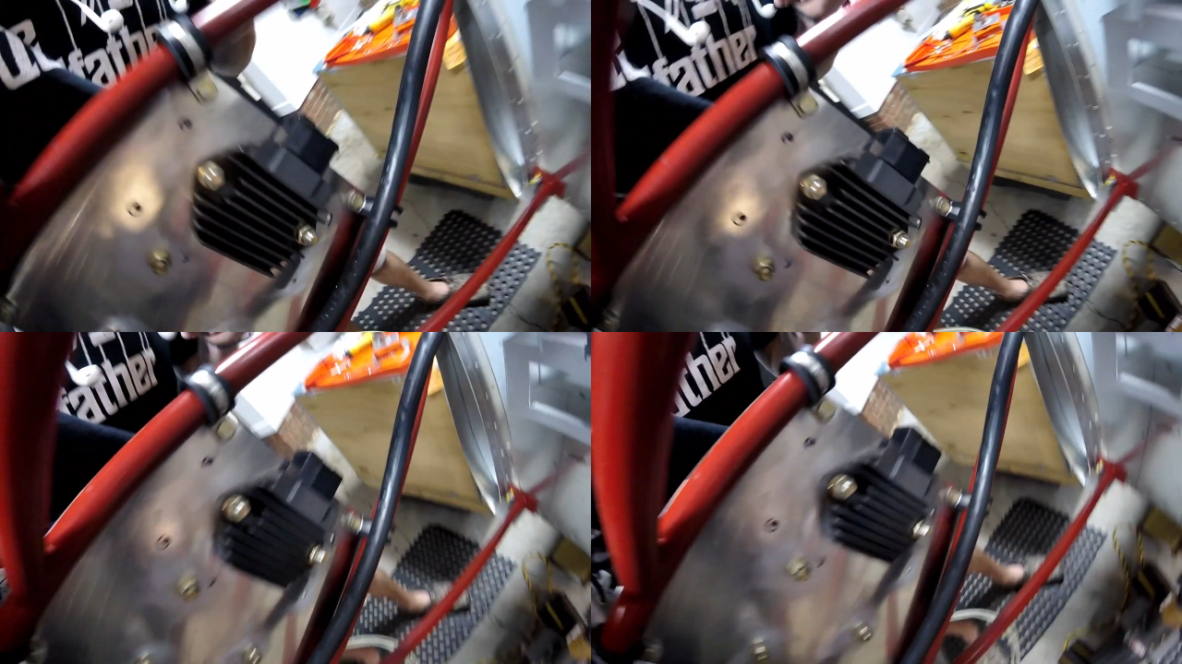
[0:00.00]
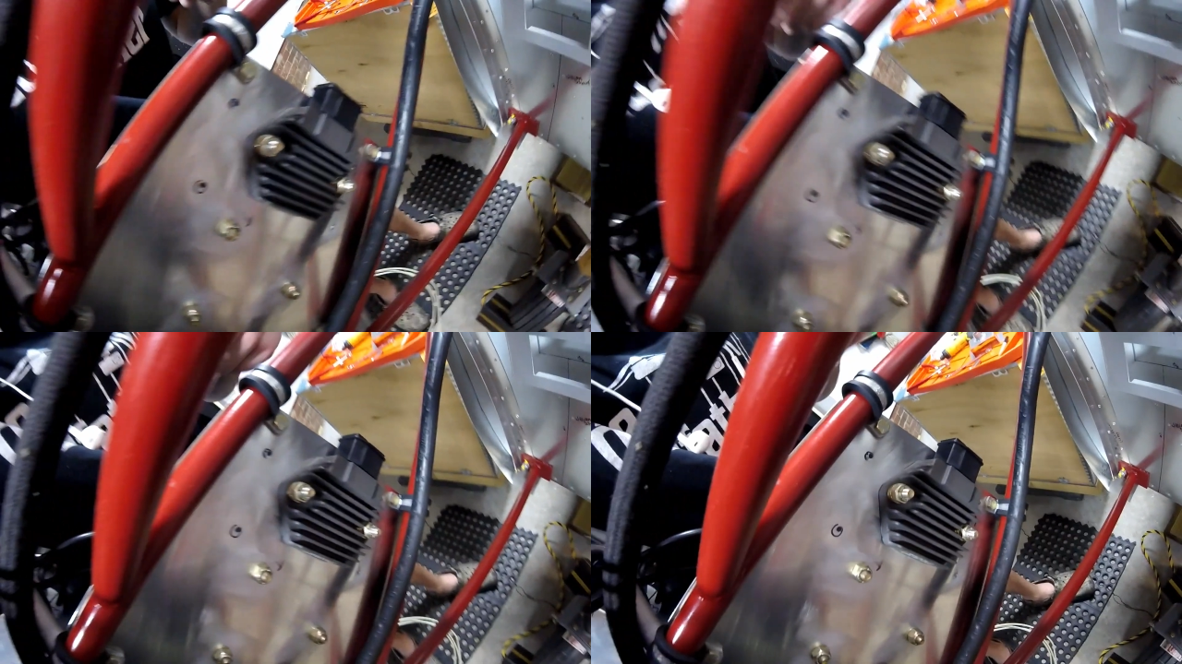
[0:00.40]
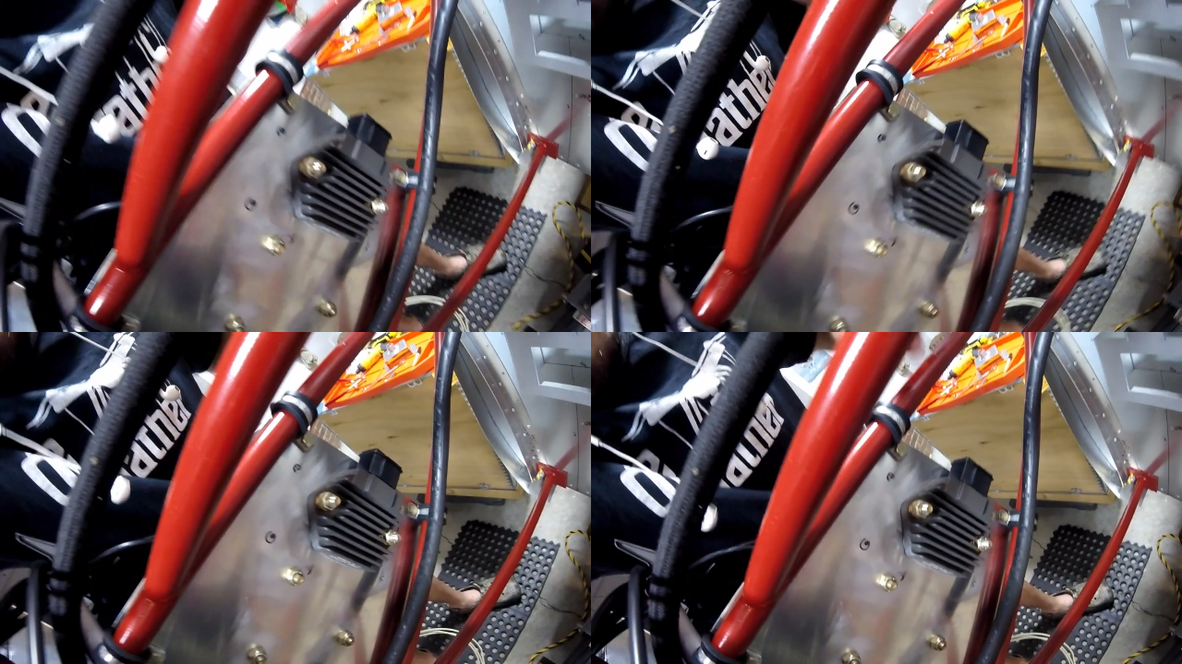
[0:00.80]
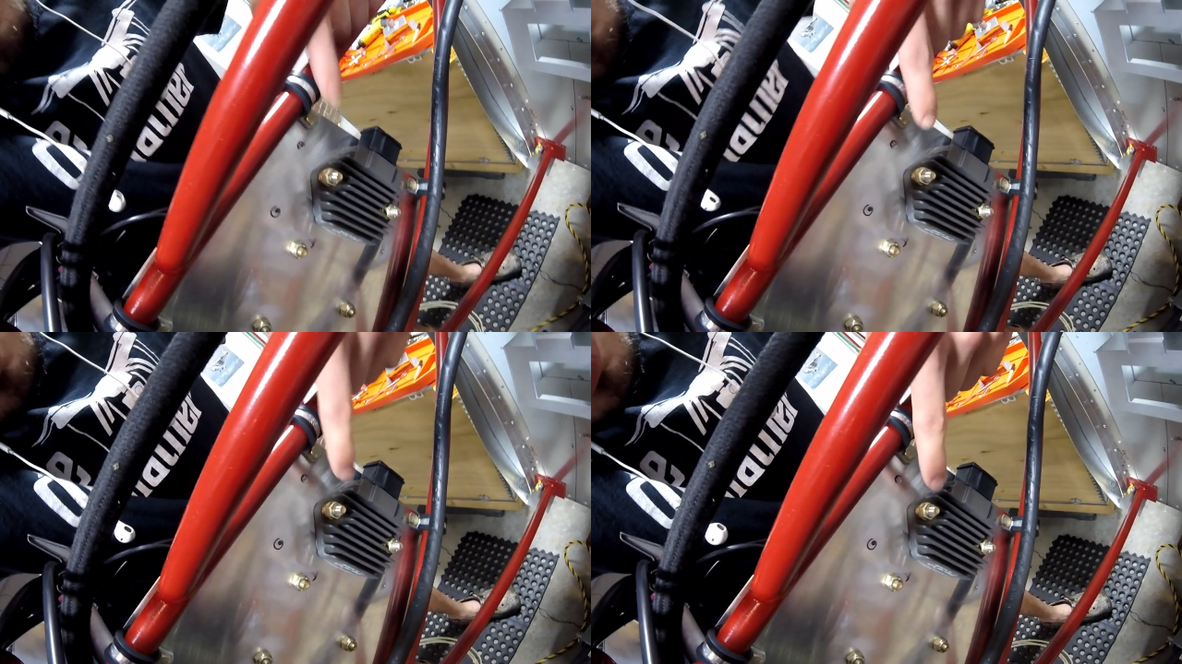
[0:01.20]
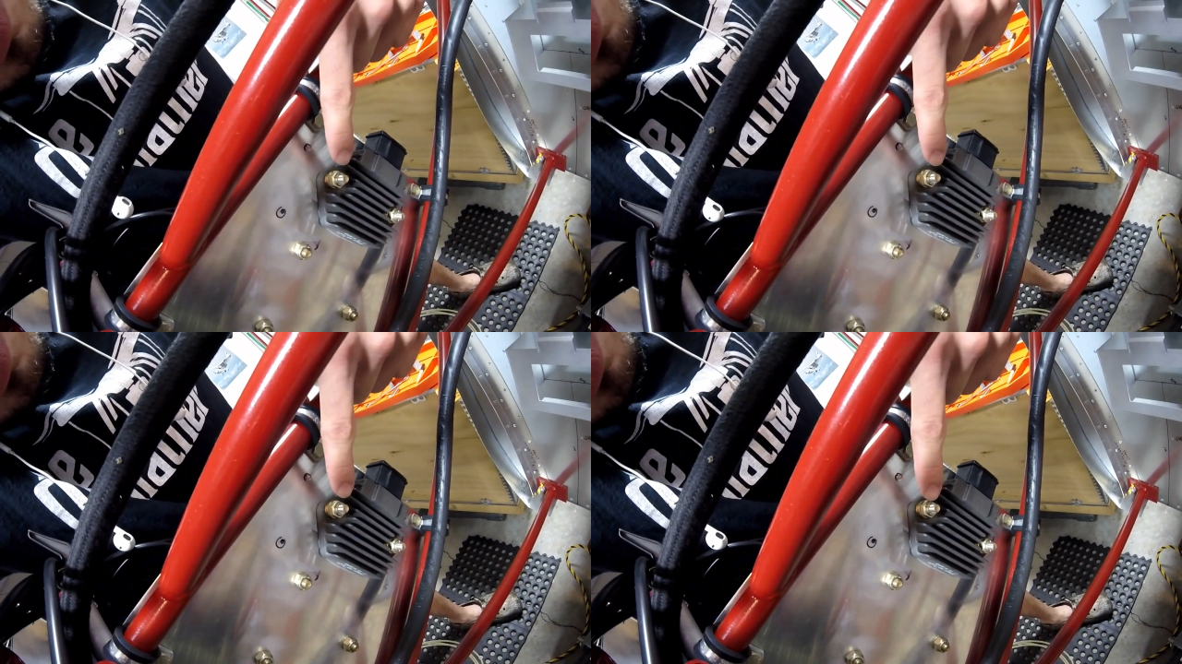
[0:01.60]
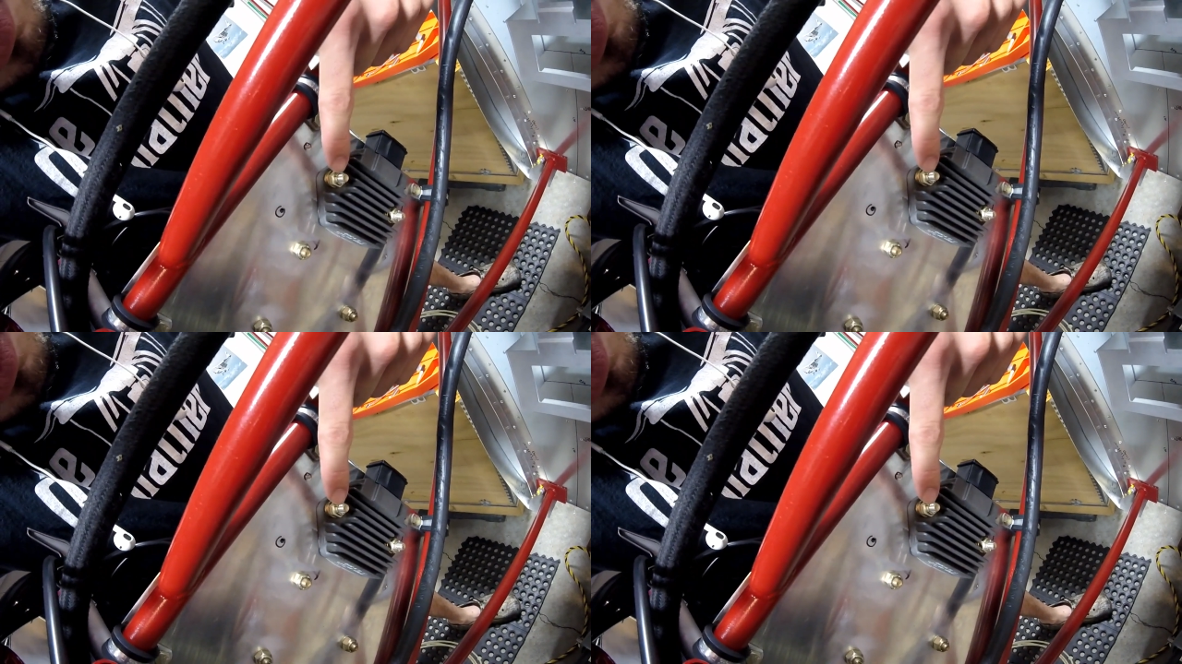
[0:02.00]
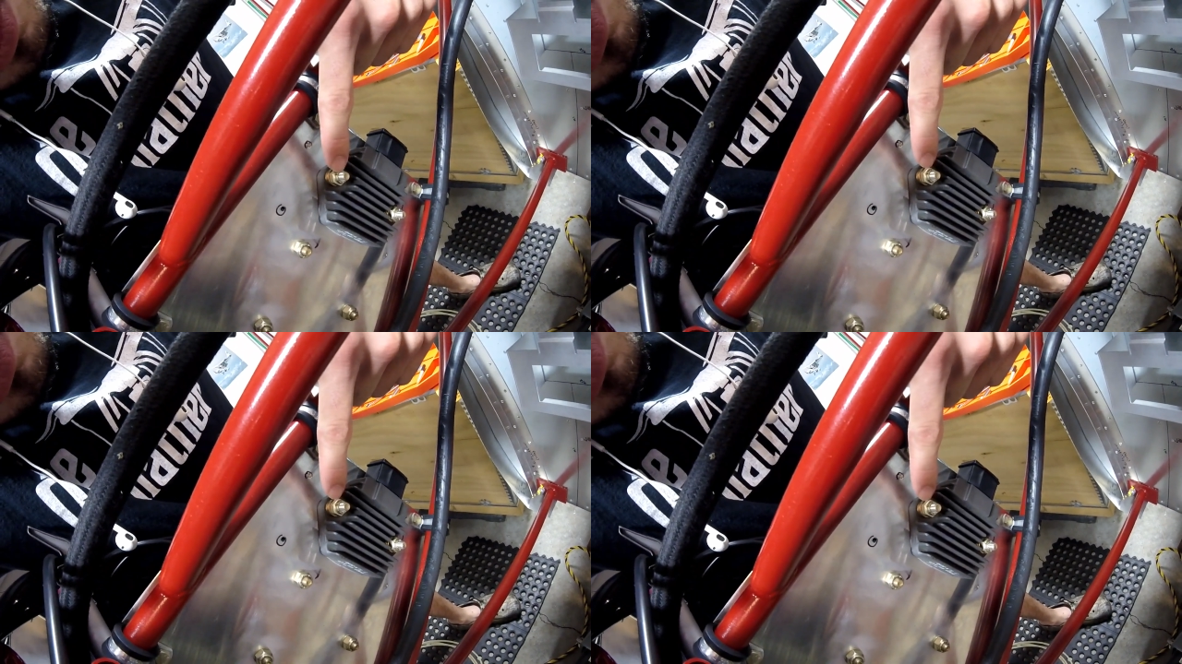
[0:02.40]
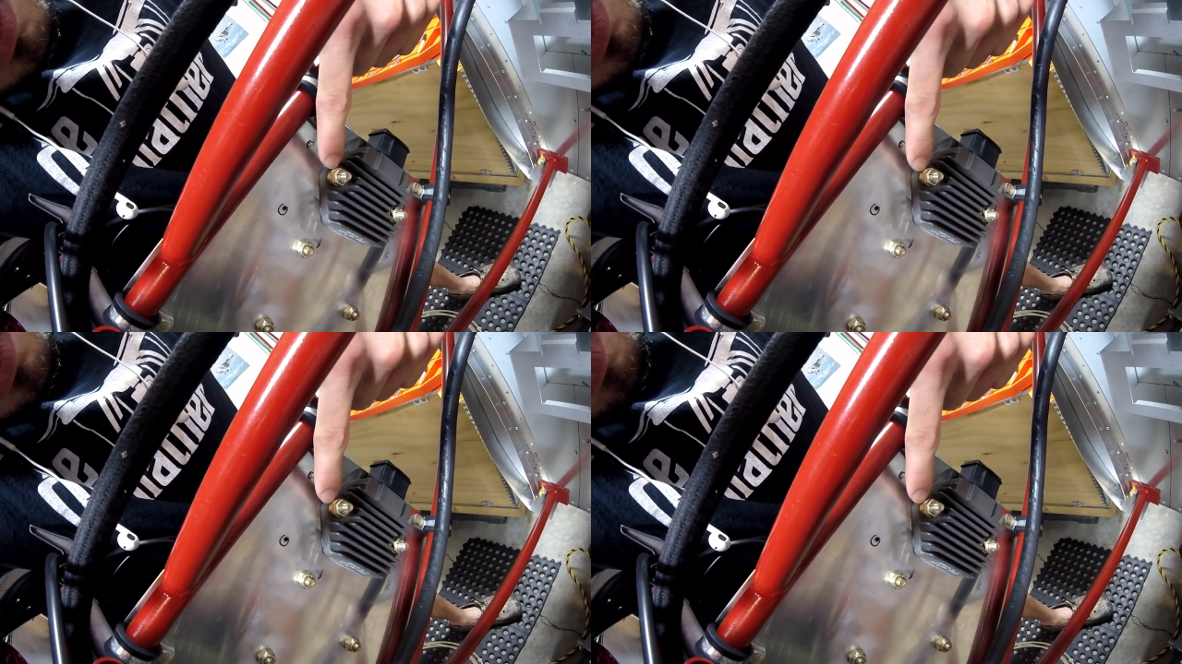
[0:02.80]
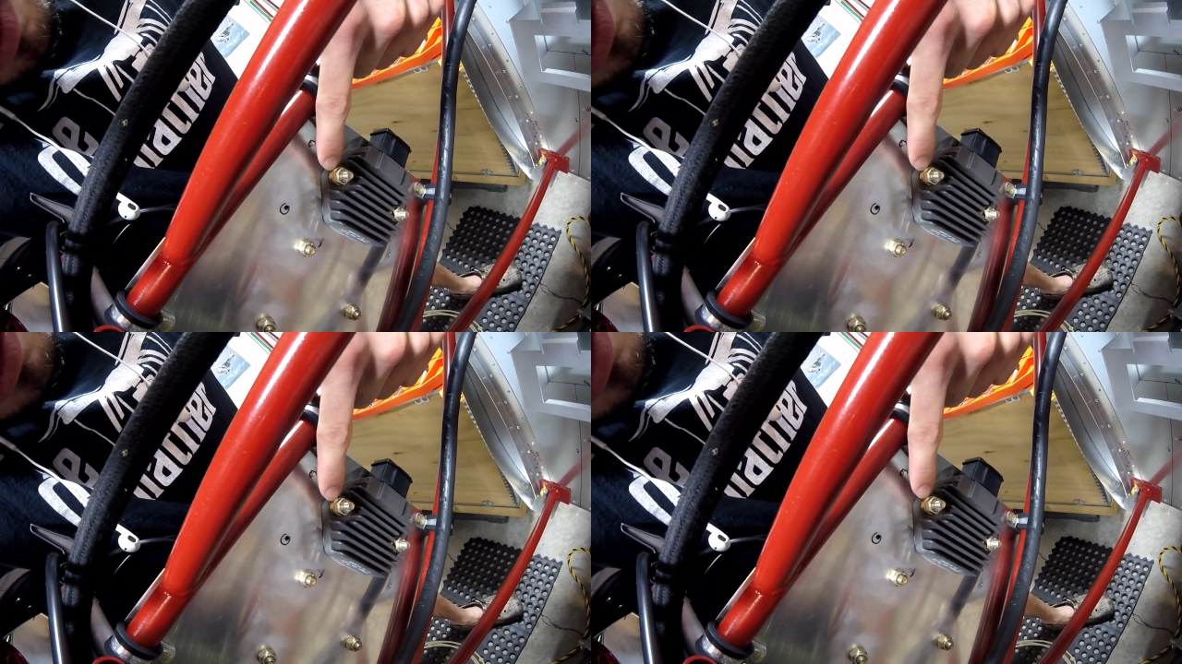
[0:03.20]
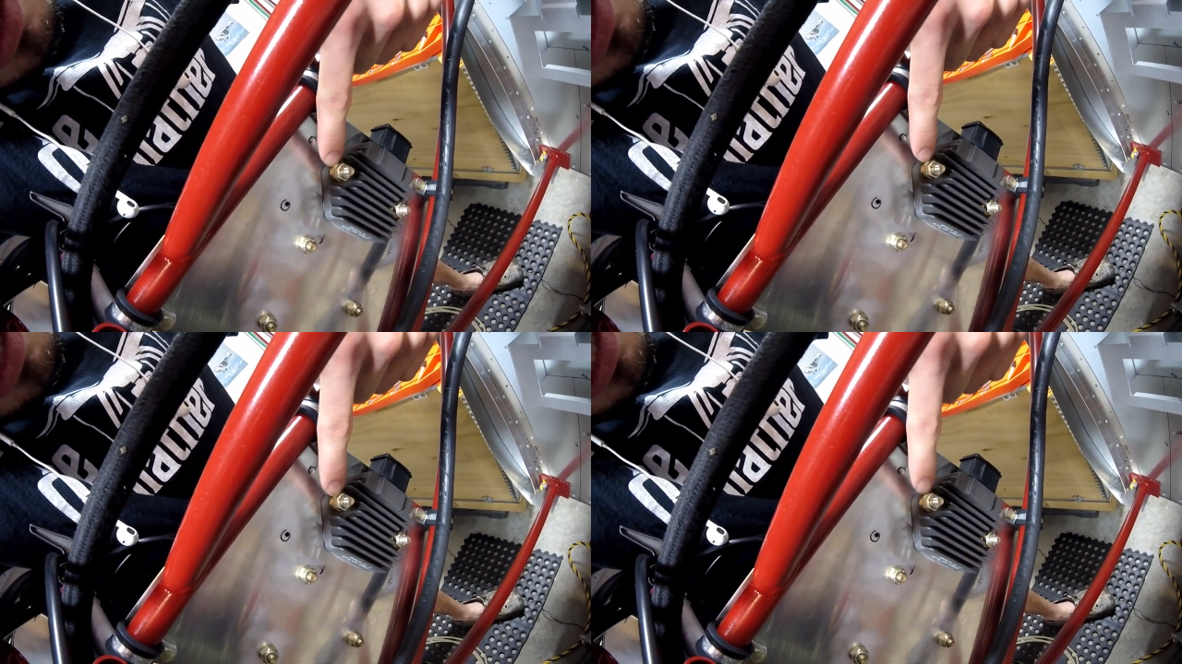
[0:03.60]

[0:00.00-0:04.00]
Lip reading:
No face is visible, so there are no lips to read.